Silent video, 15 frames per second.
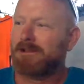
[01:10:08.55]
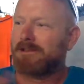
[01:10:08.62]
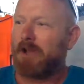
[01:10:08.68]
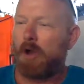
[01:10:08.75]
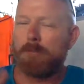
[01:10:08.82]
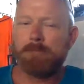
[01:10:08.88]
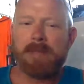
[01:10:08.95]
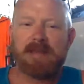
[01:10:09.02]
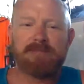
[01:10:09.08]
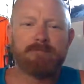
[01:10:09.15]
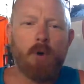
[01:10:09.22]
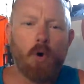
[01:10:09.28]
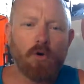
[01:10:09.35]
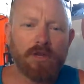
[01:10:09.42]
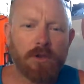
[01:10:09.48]
like
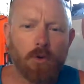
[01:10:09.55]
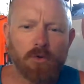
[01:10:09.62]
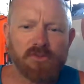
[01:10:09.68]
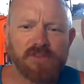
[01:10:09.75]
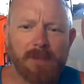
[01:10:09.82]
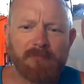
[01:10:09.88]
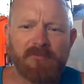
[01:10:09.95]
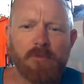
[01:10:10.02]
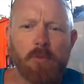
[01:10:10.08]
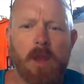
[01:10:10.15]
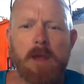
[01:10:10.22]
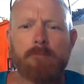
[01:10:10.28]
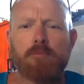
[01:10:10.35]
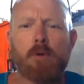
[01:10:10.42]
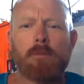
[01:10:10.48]
mid-morning or something
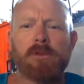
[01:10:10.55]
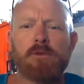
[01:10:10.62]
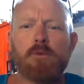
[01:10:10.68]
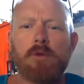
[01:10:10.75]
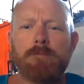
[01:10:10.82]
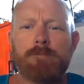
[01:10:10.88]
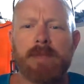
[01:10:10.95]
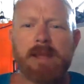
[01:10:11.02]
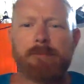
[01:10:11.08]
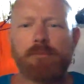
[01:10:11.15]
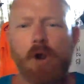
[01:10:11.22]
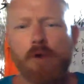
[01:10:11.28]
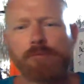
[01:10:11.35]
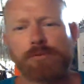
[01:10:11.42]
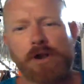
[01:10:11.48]
where it probably wouldn't be
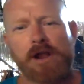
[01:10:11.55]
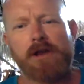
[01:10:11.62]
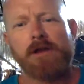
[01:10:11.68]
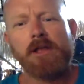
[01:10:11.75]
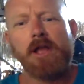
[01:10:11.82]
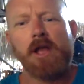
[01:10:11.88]
appropriate.